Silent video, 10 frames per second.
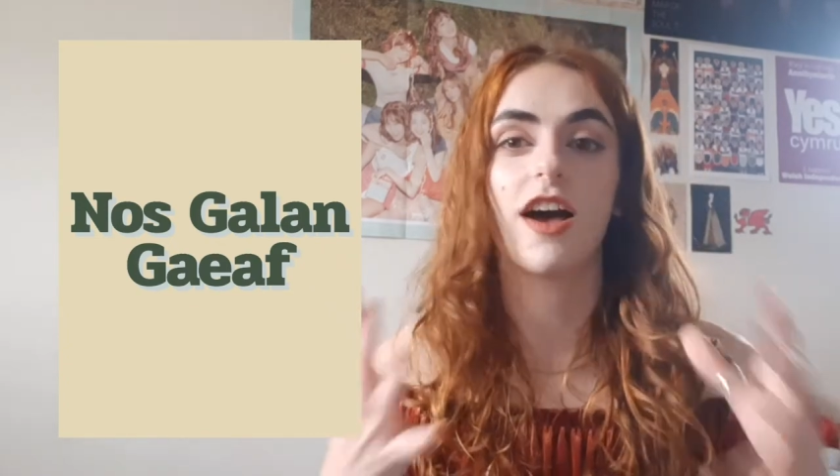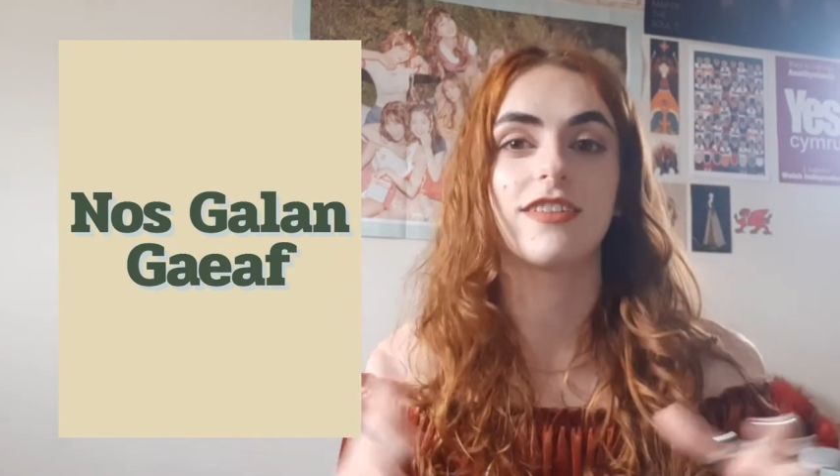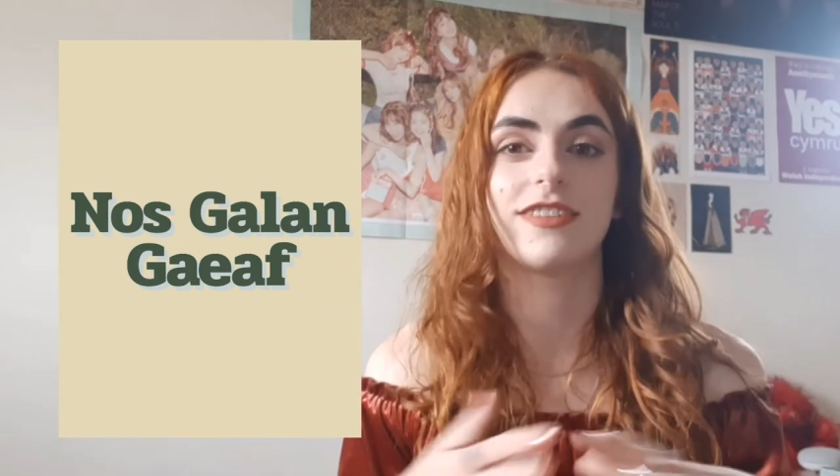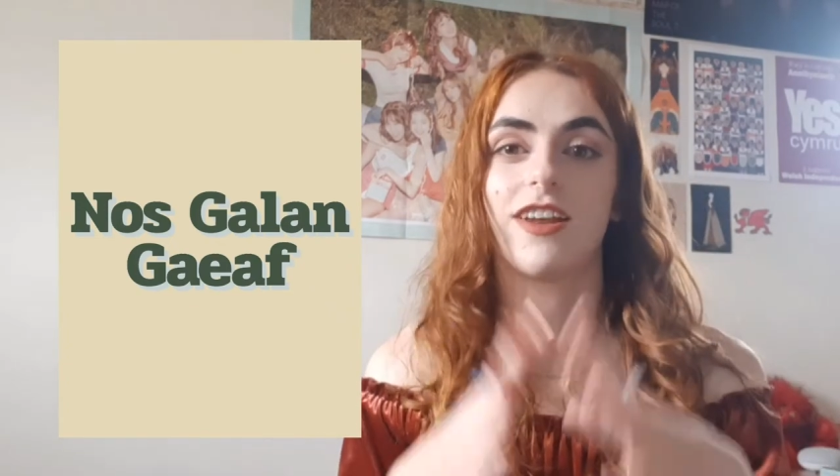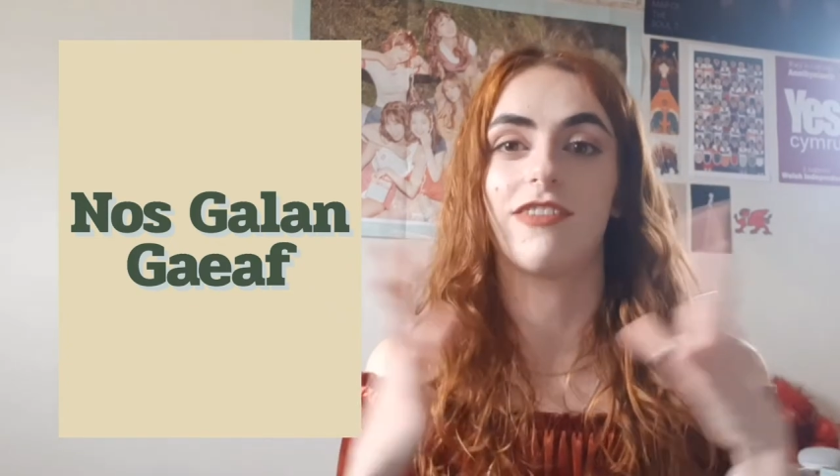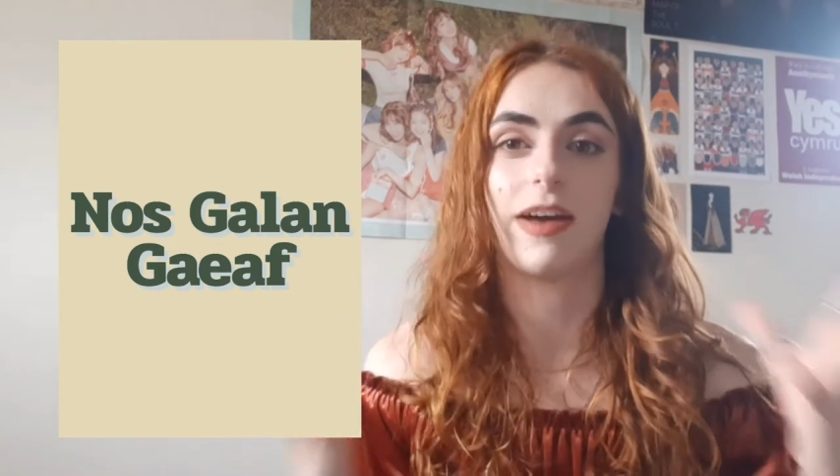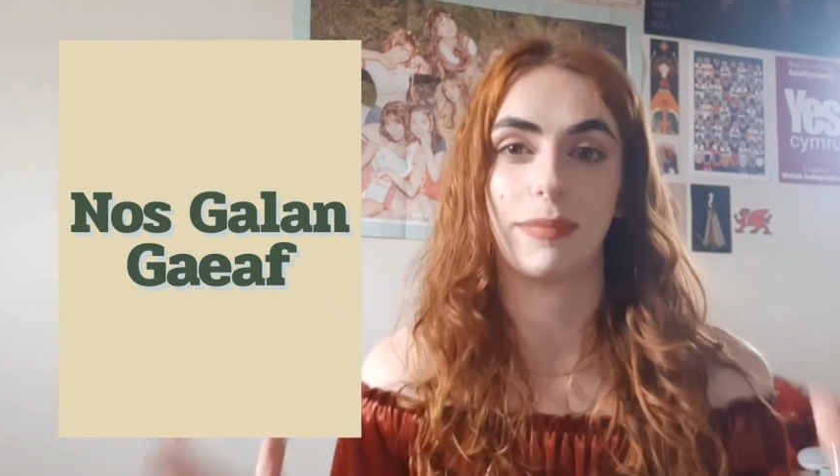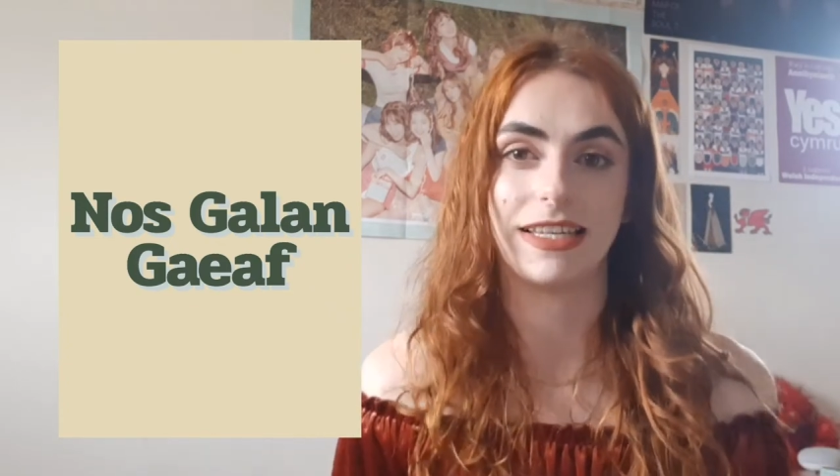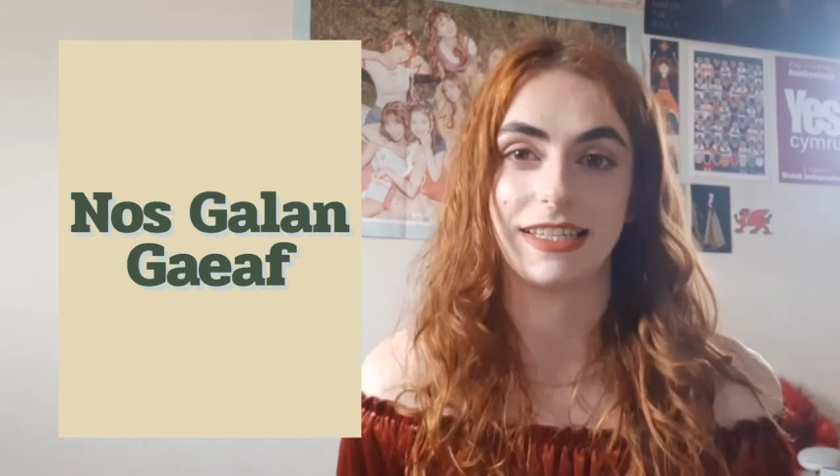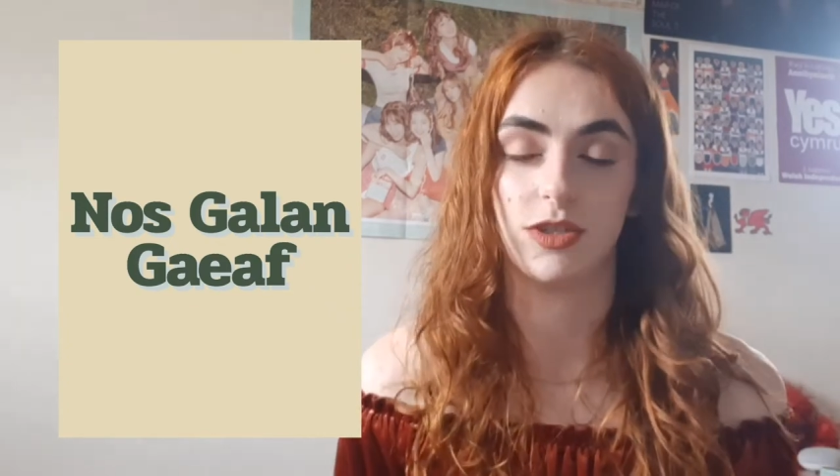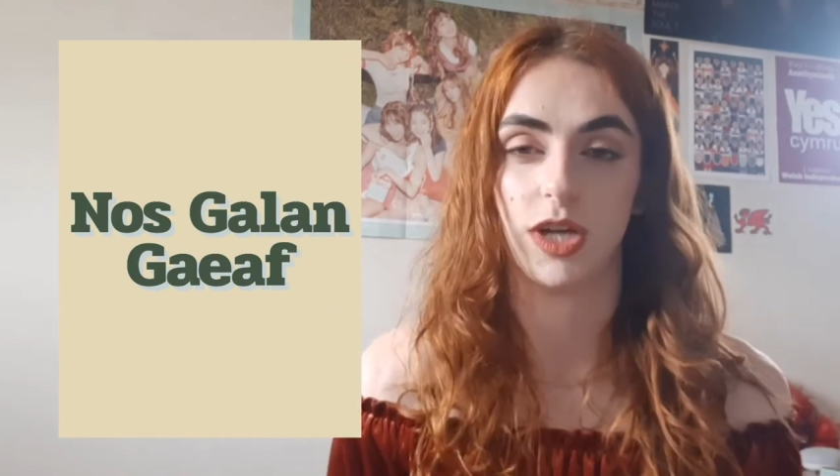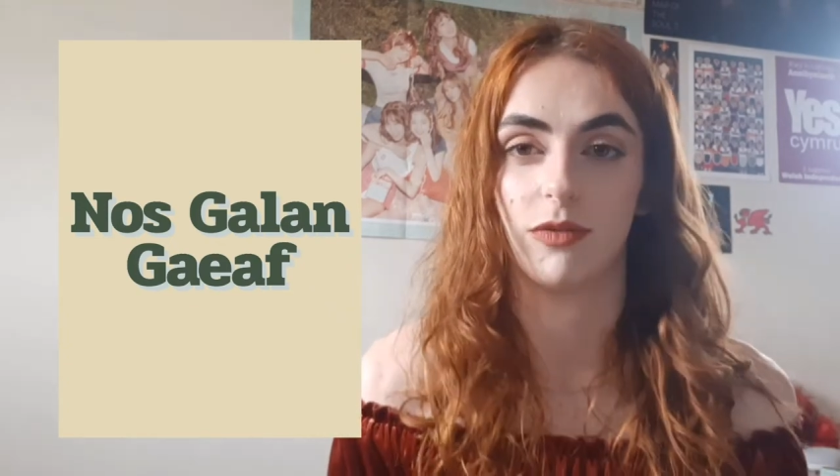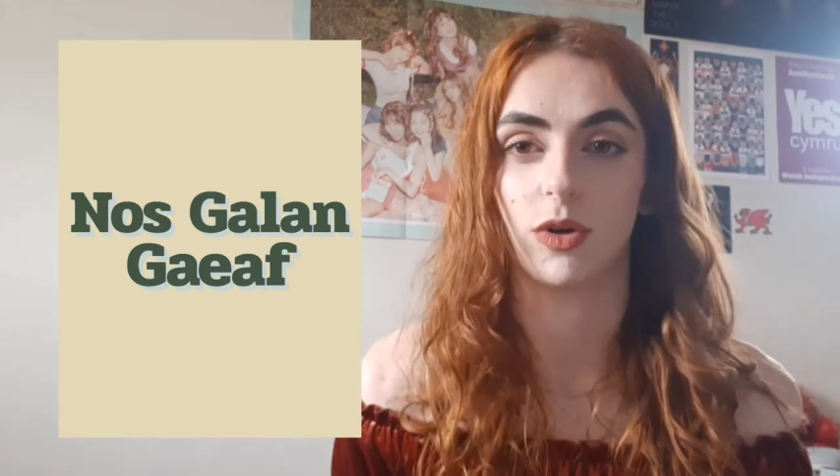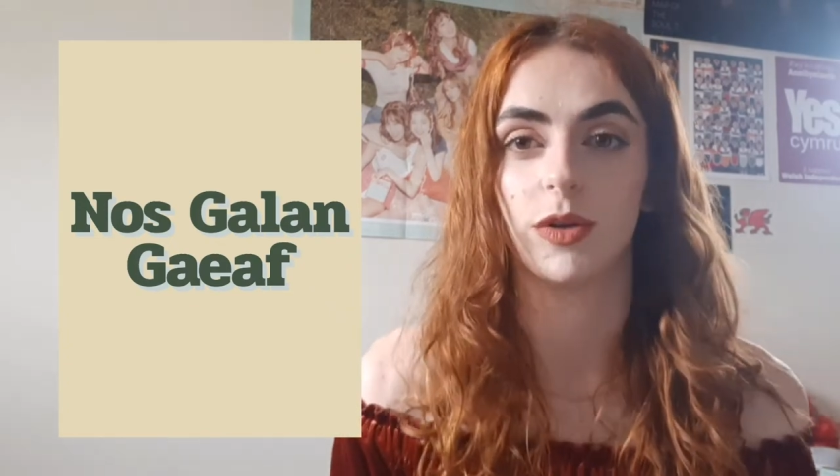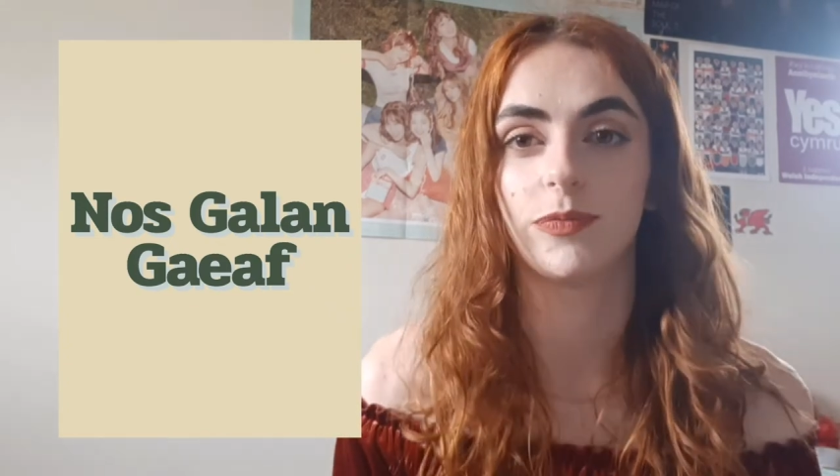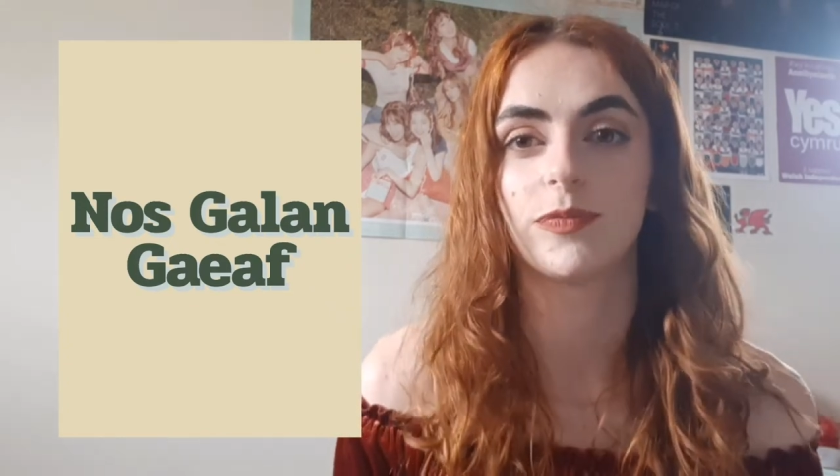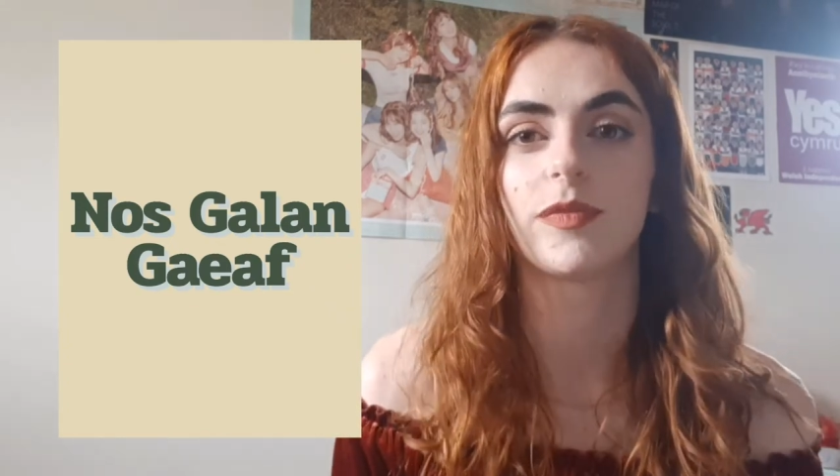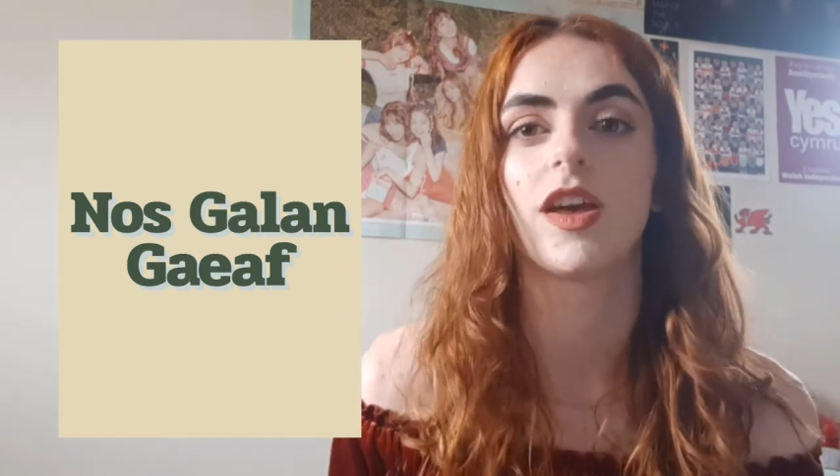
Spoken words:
us and our families in general.